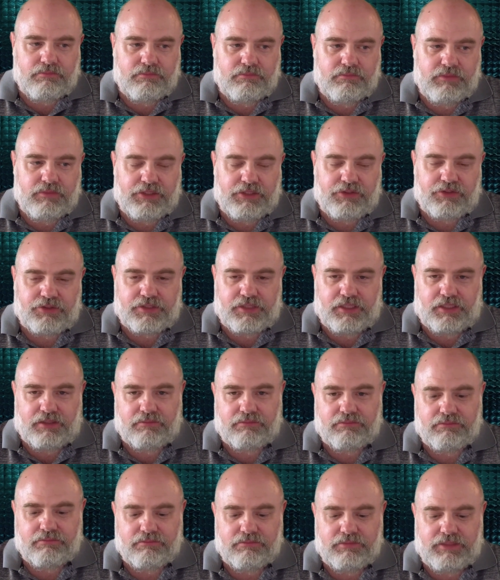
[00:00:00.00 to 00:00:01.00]

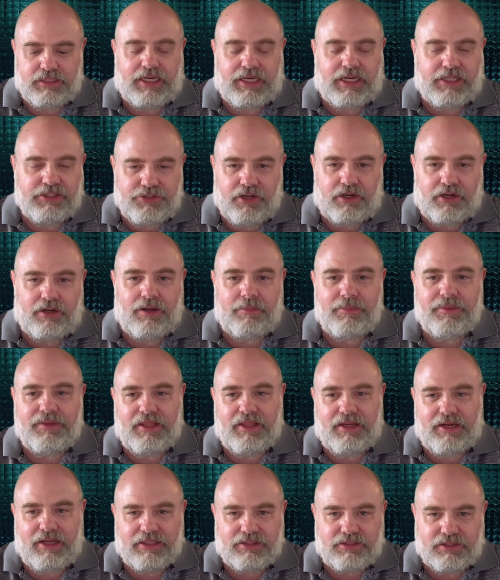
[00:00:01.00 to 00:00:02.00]
interesting thing I dug up in
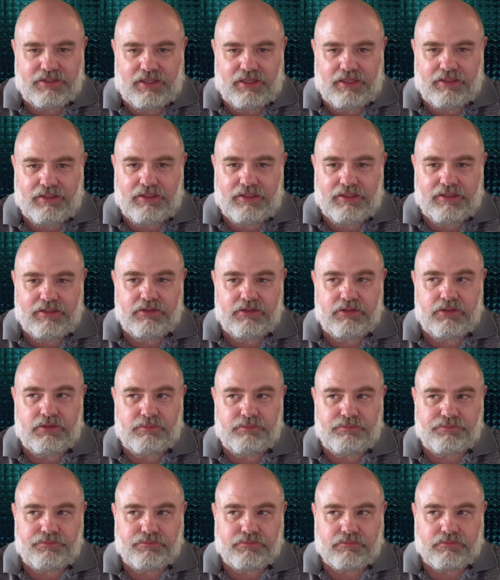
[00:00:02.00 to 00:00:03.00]
that essay is
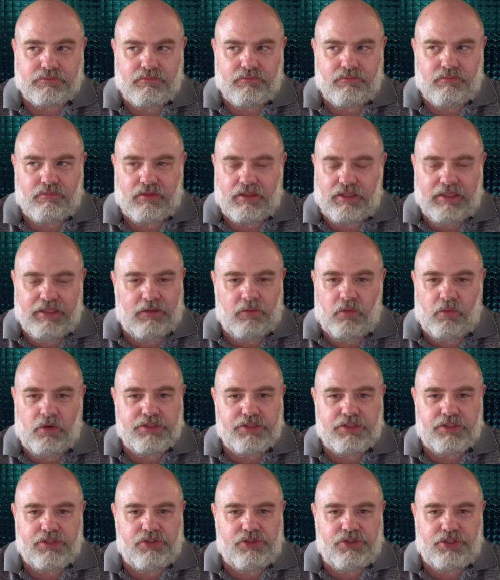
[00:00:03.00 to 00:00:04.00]
it
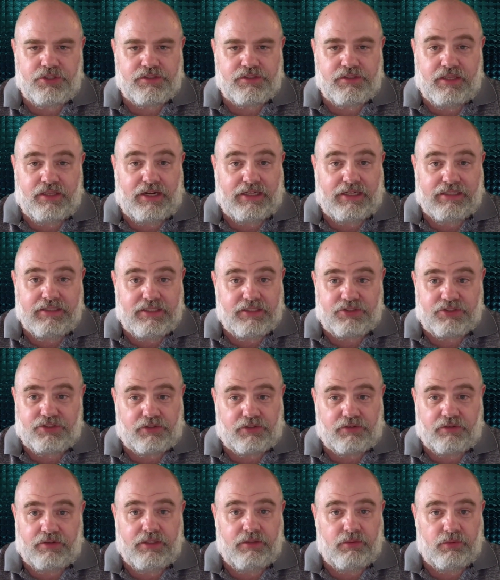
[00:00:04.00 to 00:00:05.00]
wasn't just that I
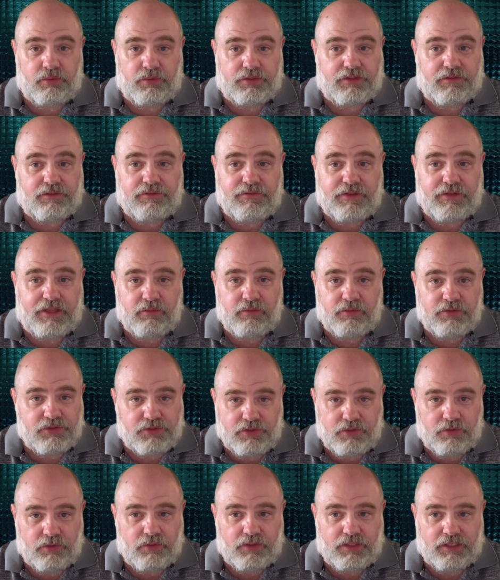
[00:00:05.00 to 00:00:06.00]
disagreed with what the Fed was
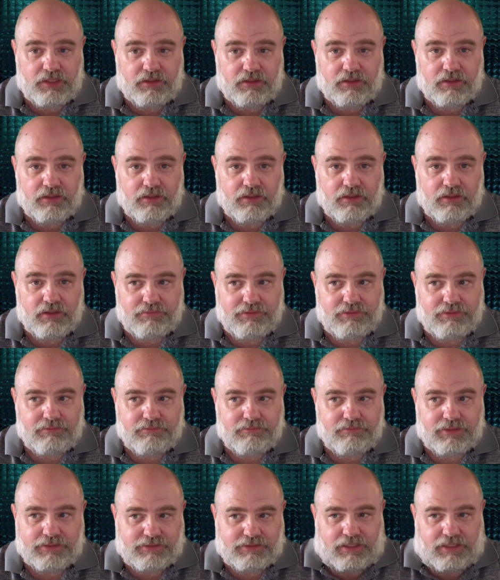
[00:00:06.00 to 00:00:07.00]
doing
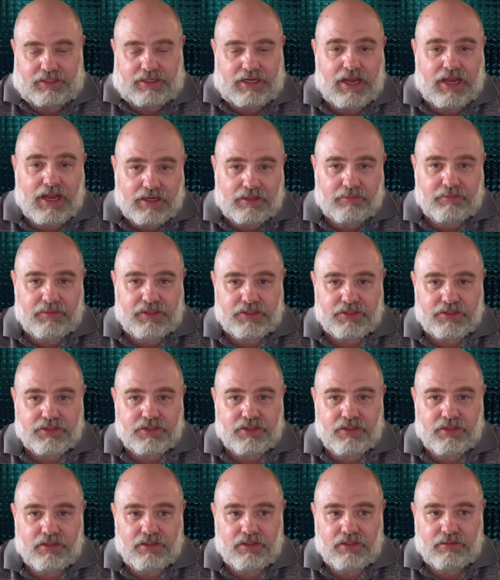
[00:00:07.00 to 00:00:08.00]
as an economist,
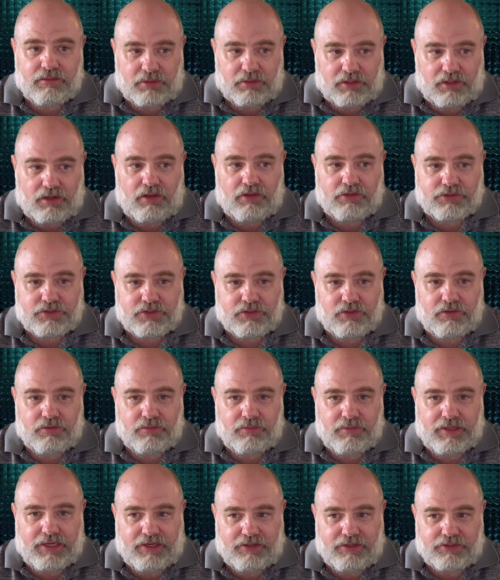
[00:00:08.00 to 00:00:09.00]
but also
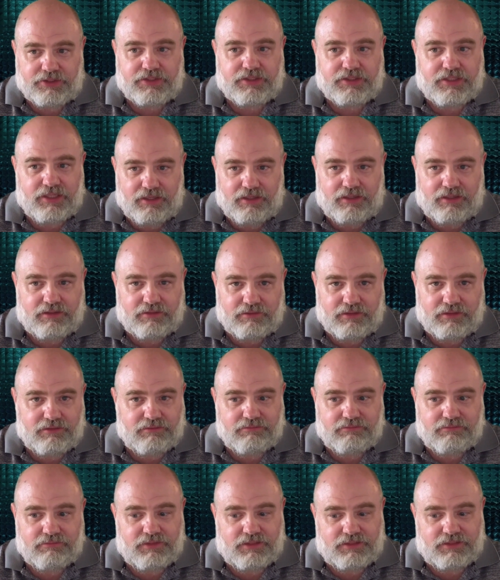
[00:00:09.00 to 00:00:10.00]
my understanding
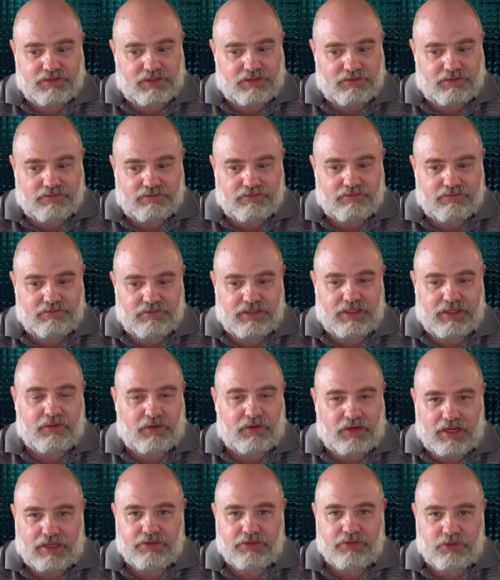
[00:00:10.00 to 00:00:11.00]
is that they
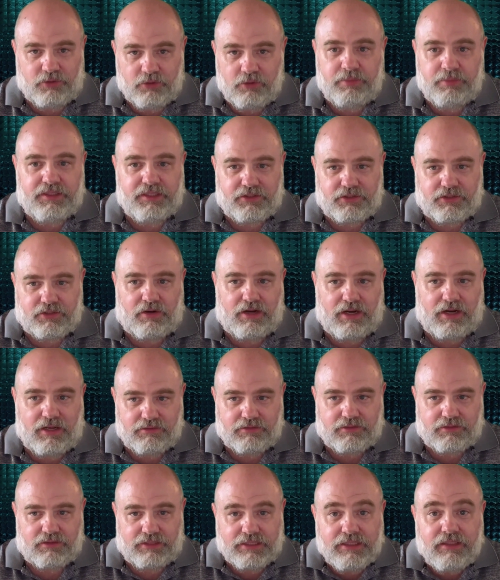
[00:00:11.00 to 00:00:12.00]
were on dubious
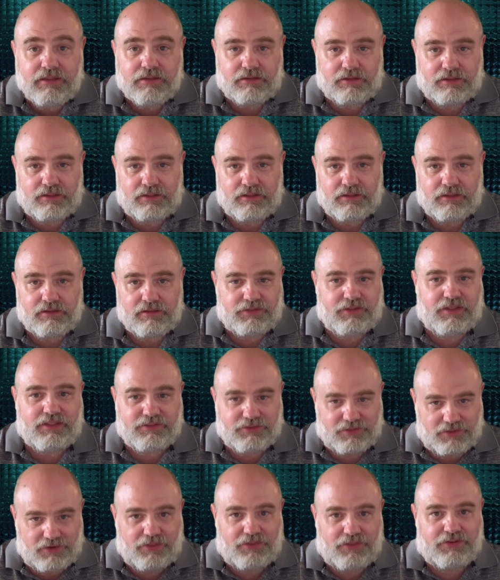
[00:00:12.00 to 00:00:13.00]
grounds legally. So
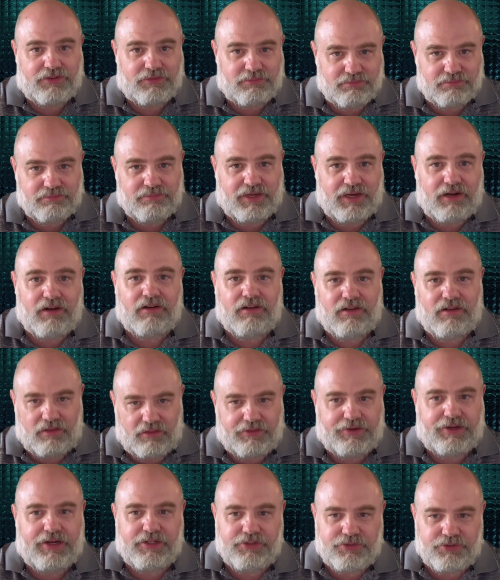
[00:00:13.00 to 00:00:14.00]
there's another parallel
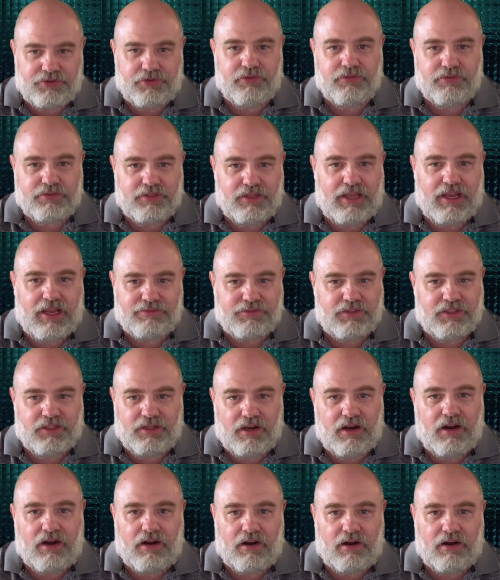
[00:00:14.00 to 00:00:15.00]
that I drew to
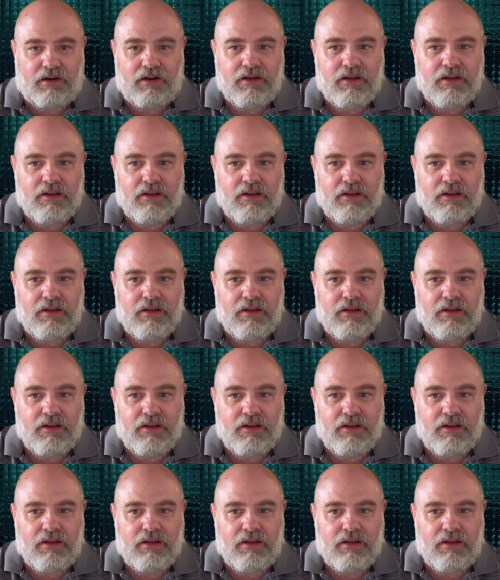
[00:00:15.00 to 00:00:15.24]
FDR,